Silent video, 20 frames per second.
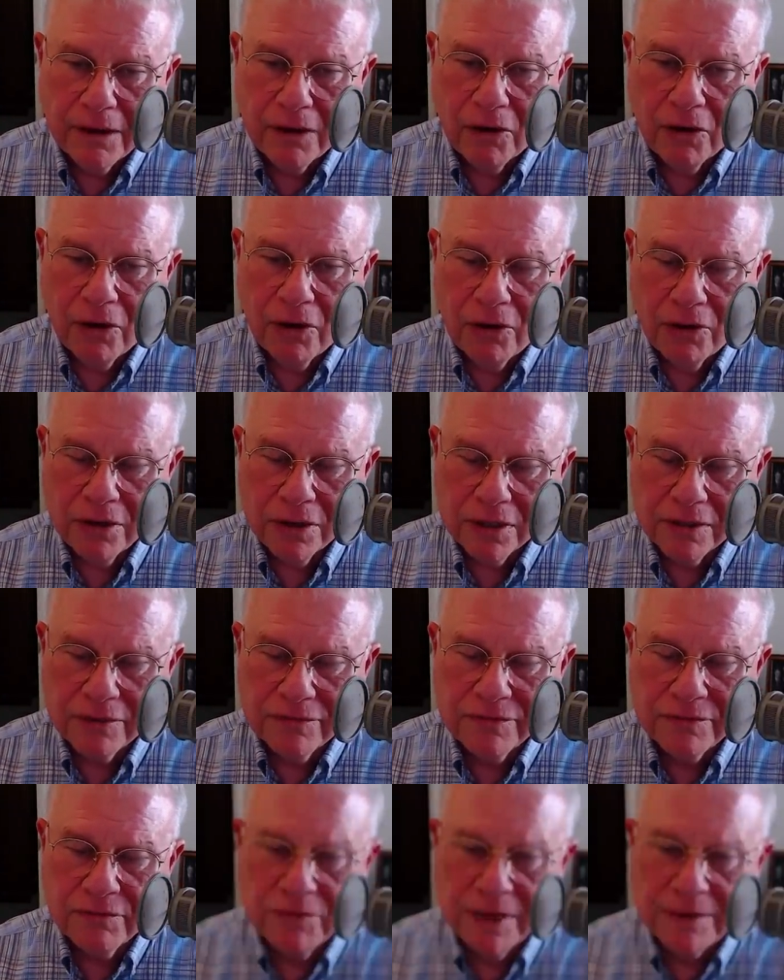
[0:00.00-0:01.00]
all
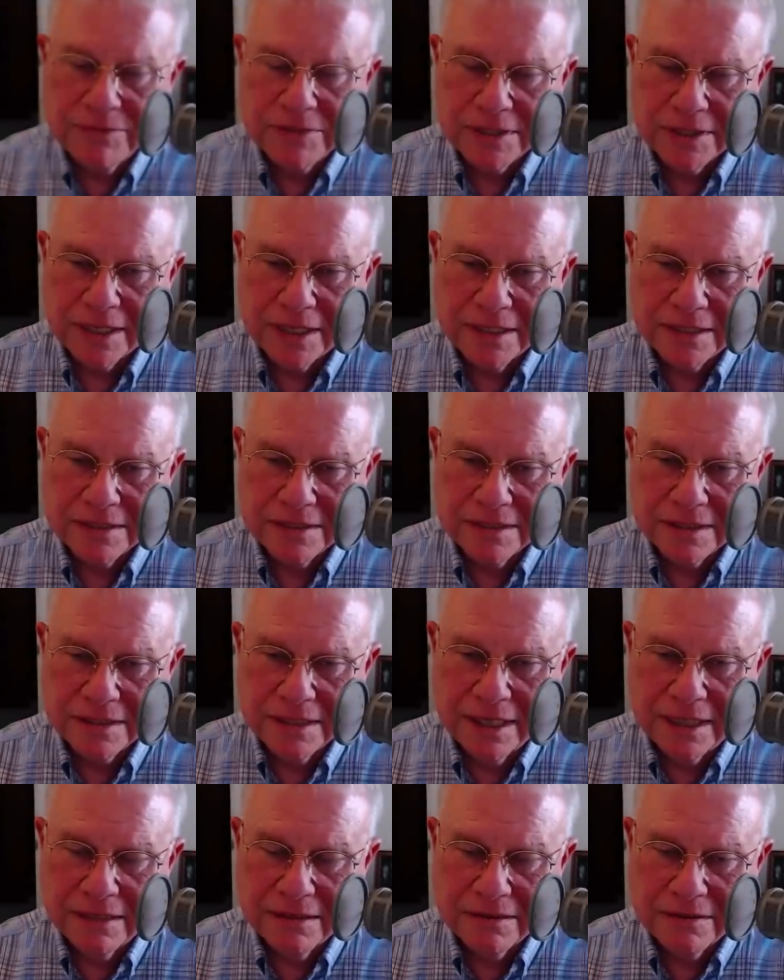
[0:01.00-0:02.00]
of the websites
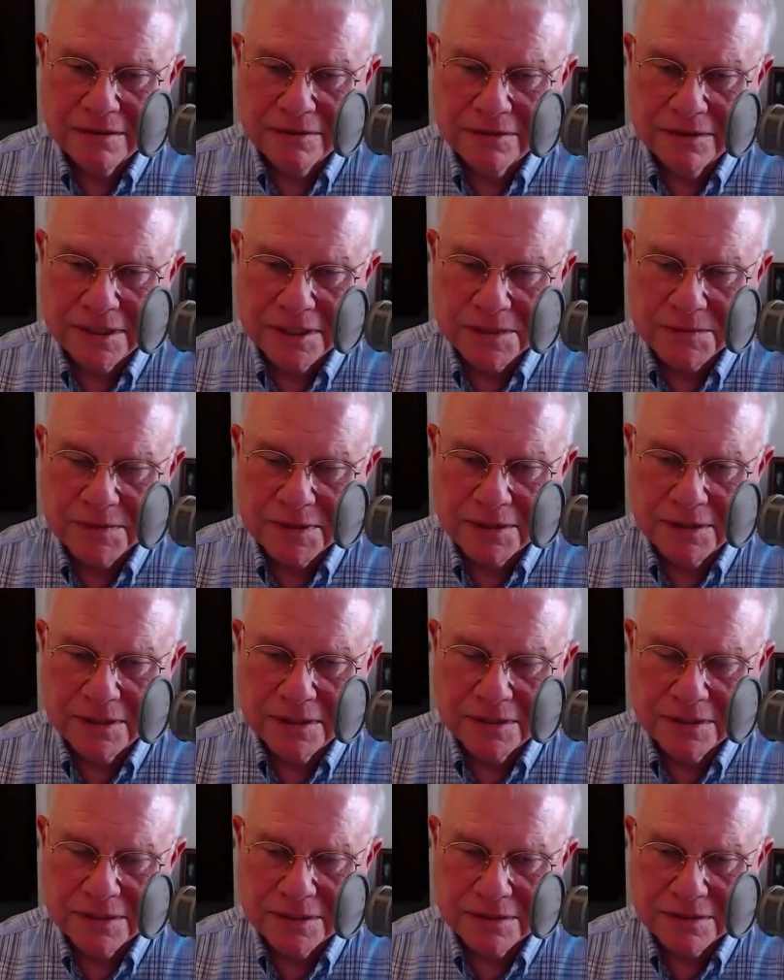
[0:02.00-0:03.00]
that cater to
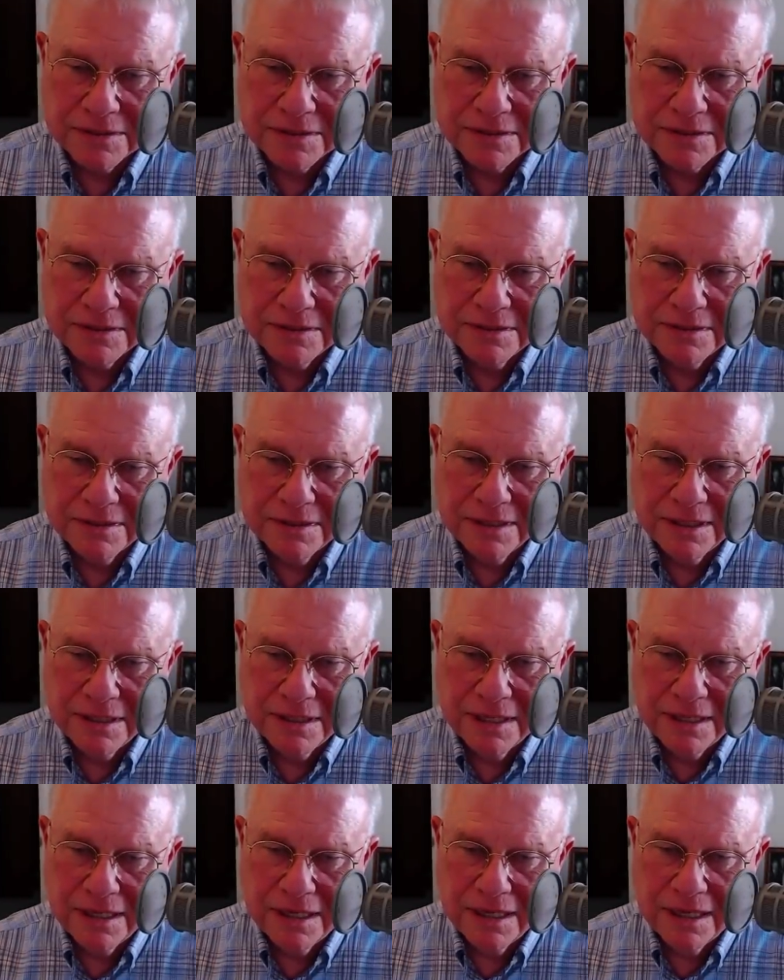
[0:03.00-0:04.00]
experiencers
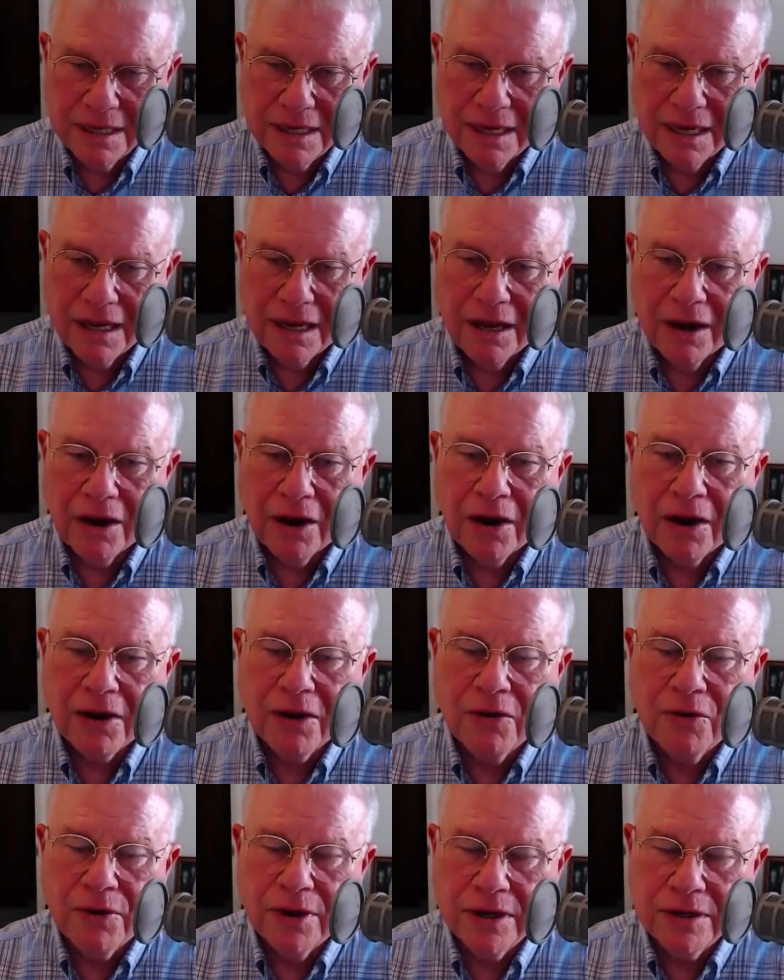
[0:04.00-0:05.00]
are
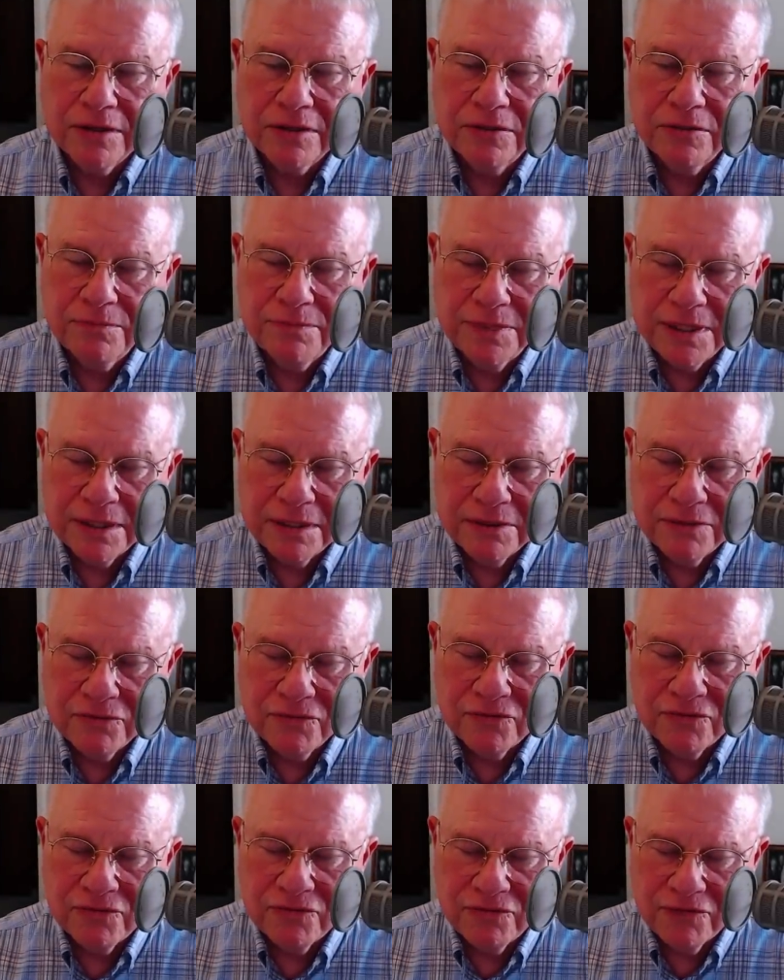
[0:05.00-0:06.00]
going to be
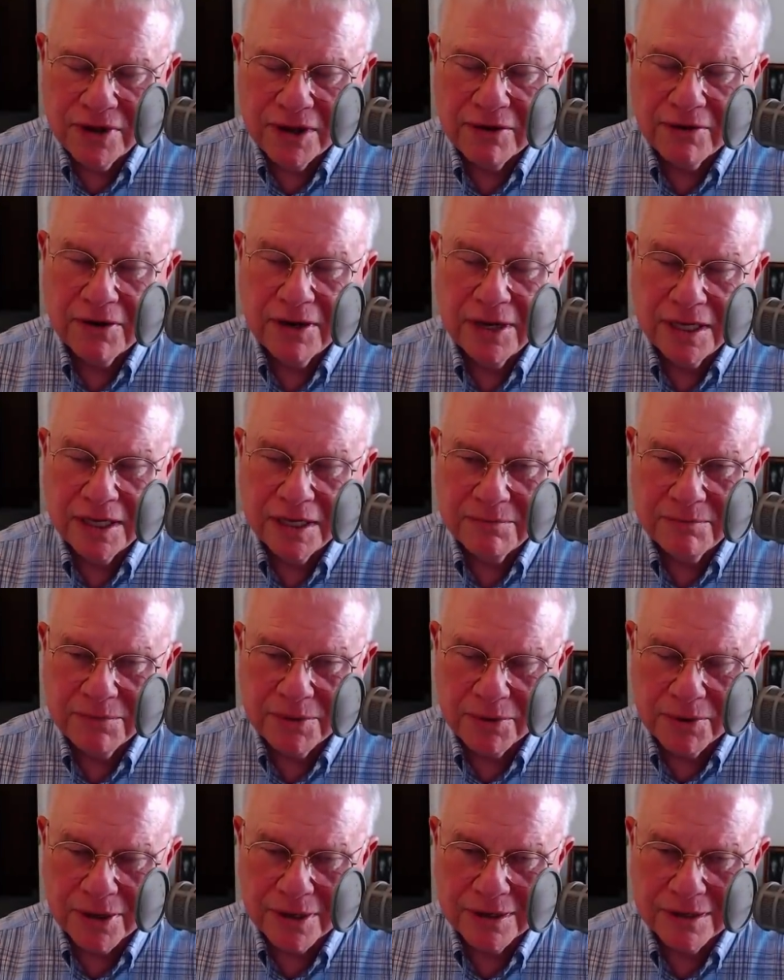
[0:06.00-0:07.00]
very
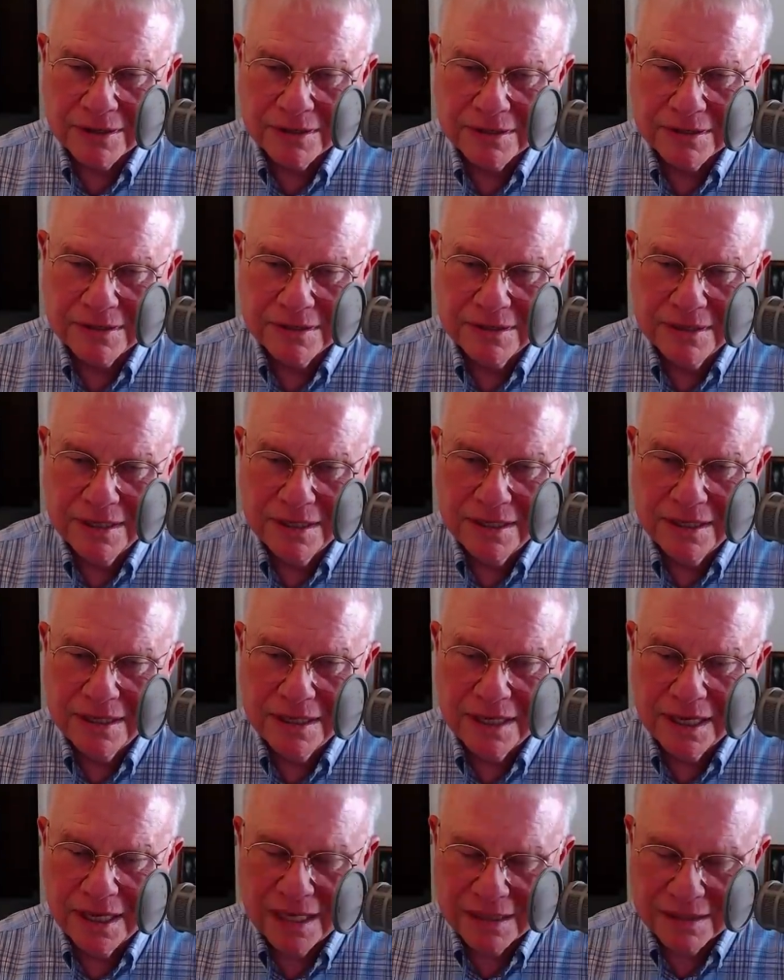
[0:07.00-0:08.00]
important.
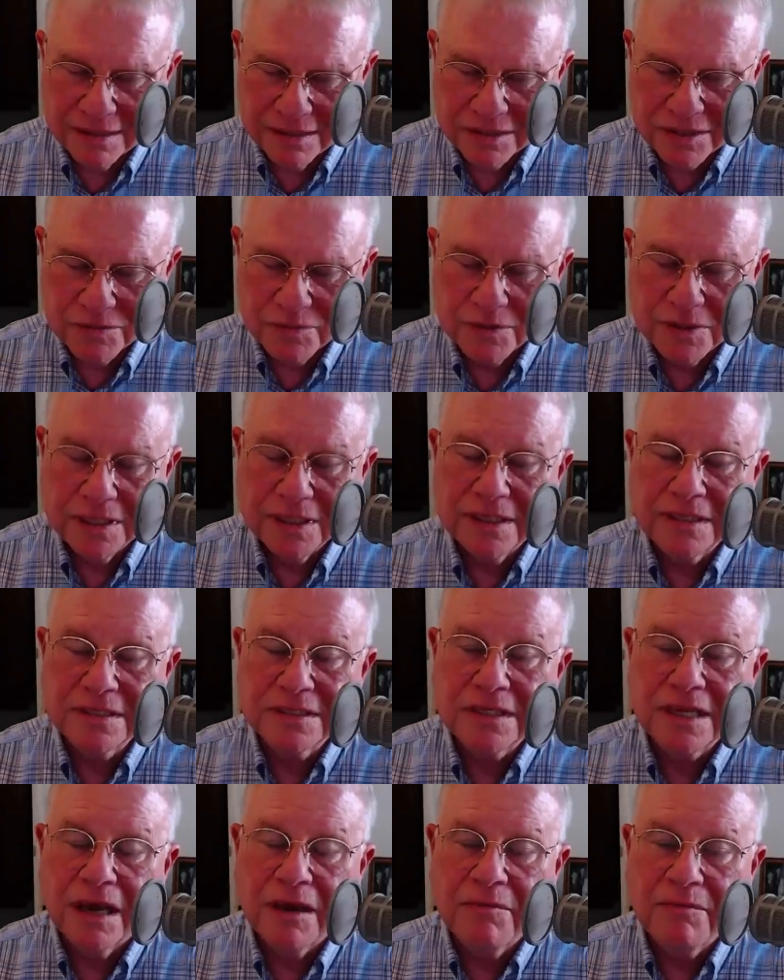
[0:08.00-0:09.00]
And this one
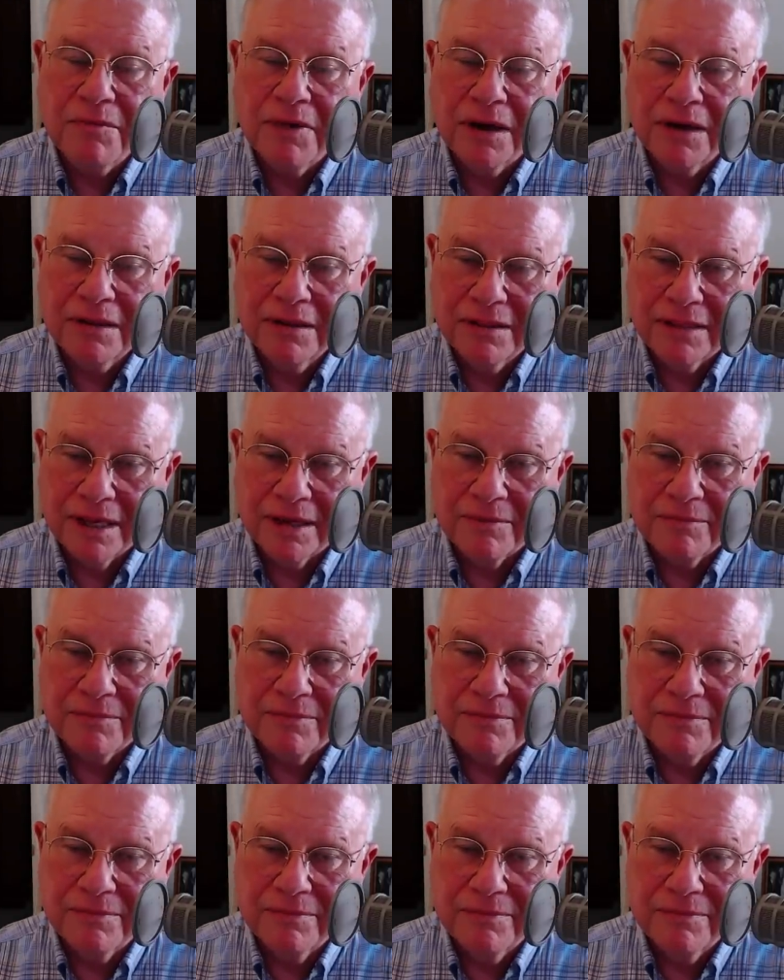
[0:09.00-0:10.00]
is among them.